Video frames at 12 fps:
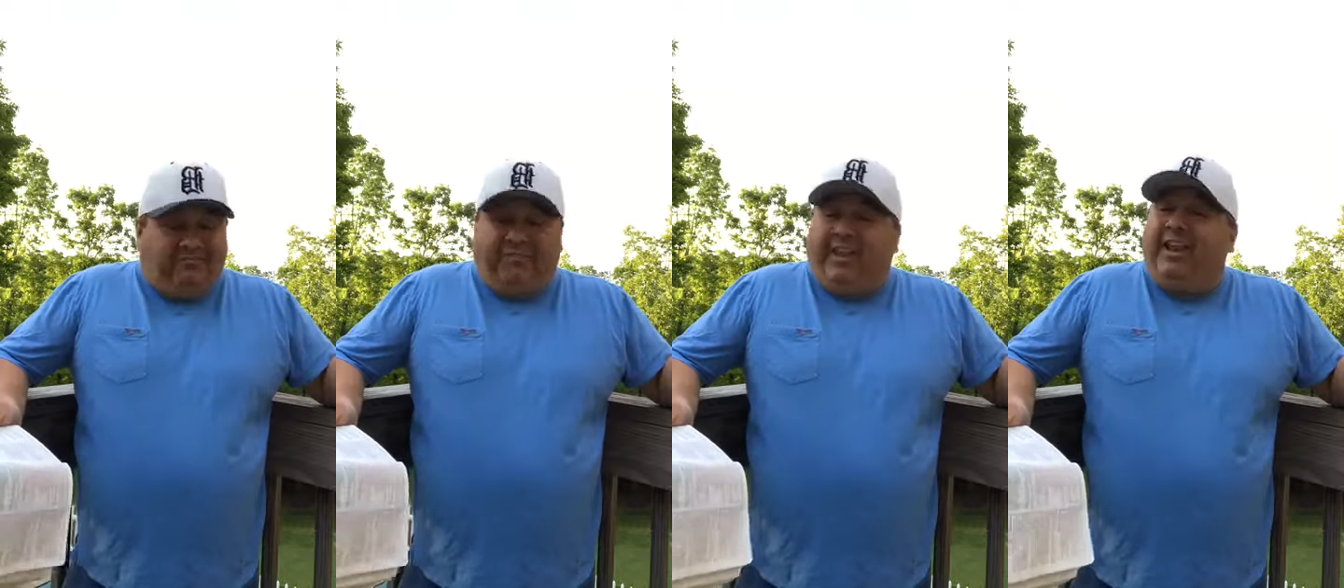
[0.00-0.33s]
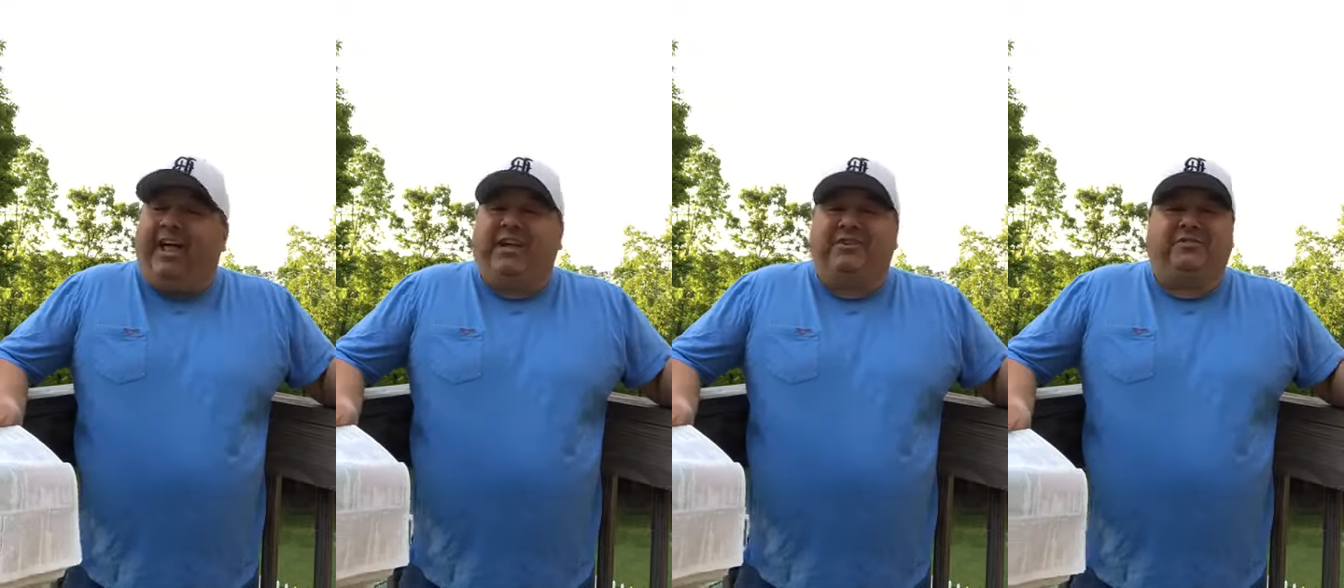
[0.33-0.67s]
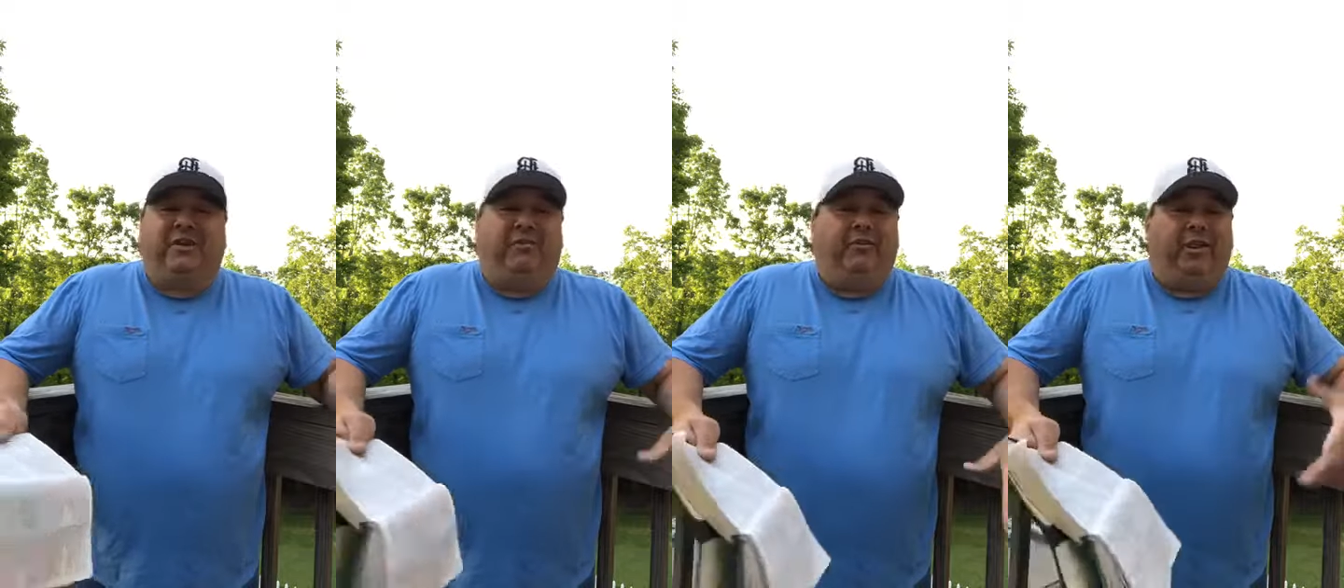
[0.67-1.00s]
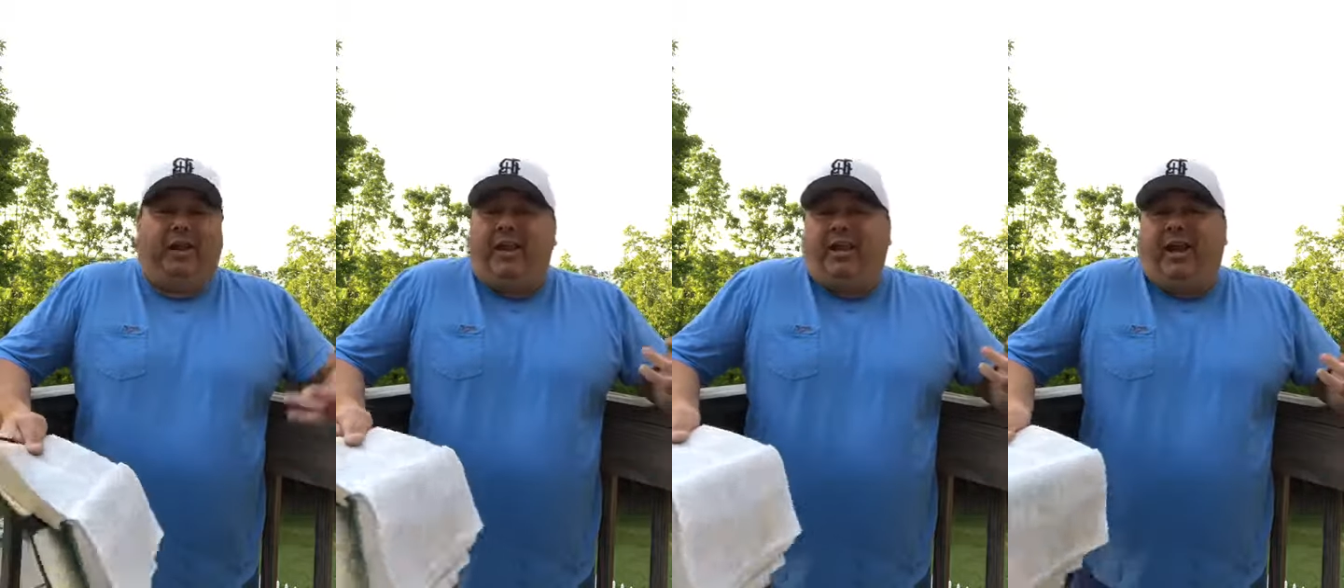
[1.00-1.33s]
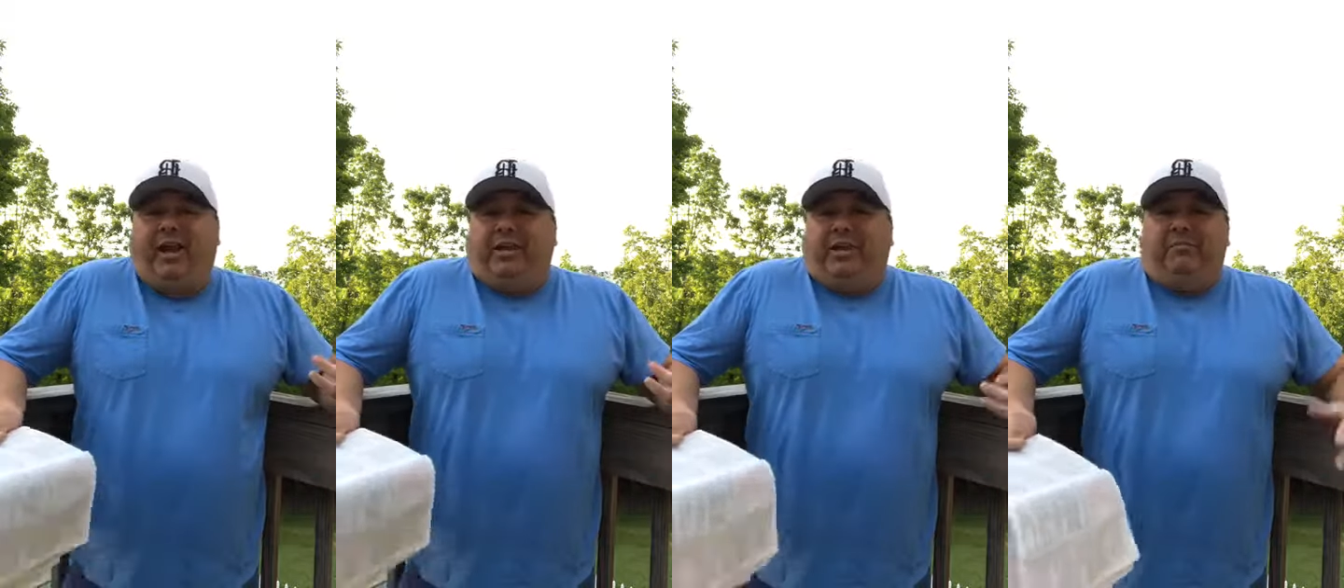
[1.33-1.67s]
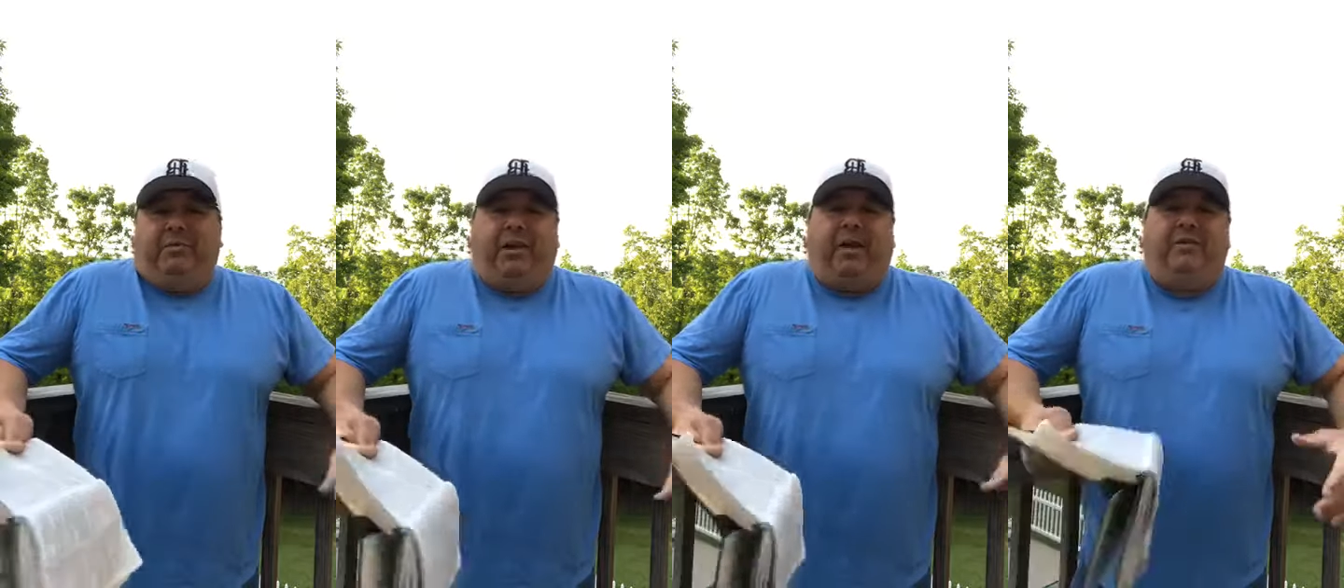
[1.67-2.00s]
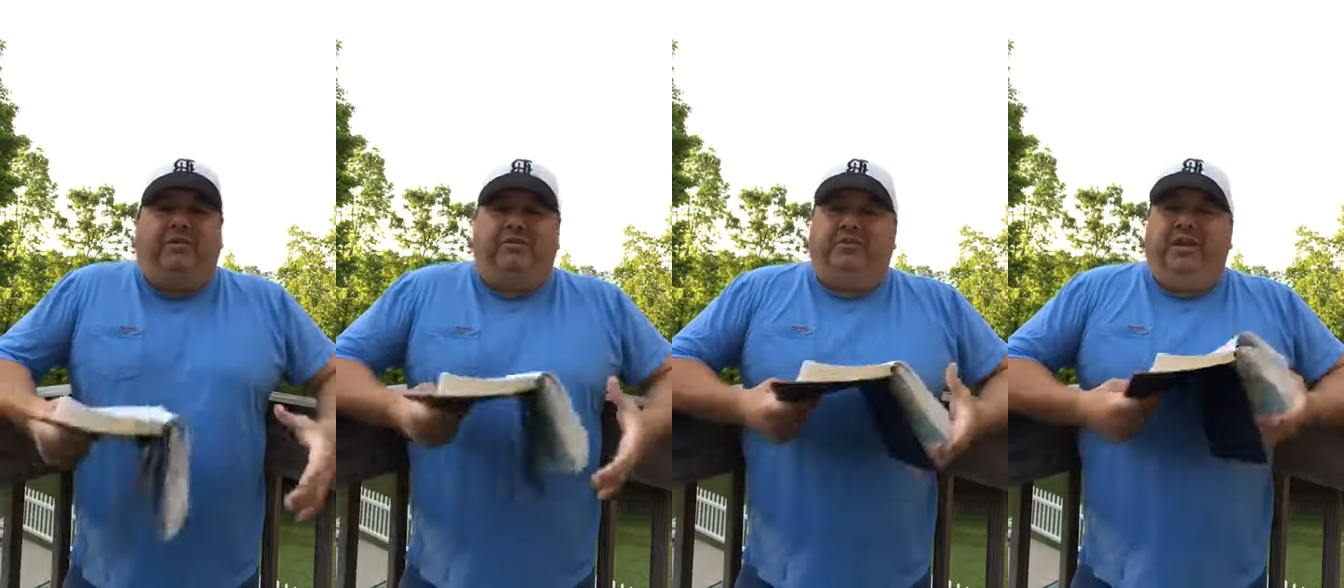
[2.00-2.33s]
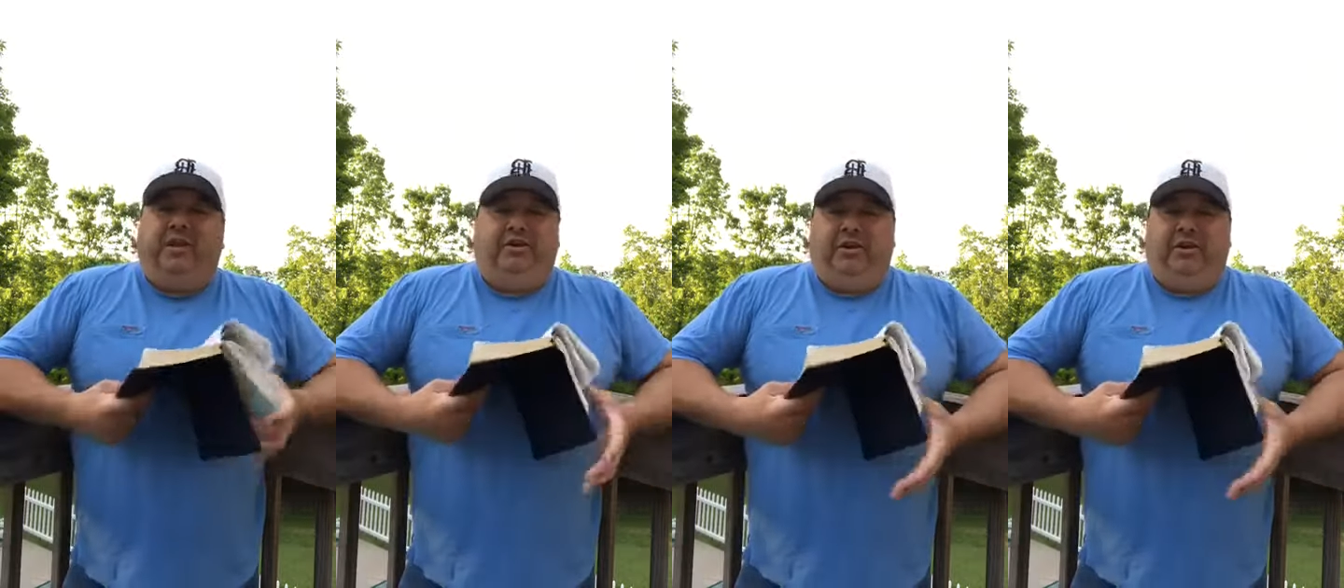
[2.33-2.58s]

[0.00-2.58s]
They like salt, and I like it, but I understand,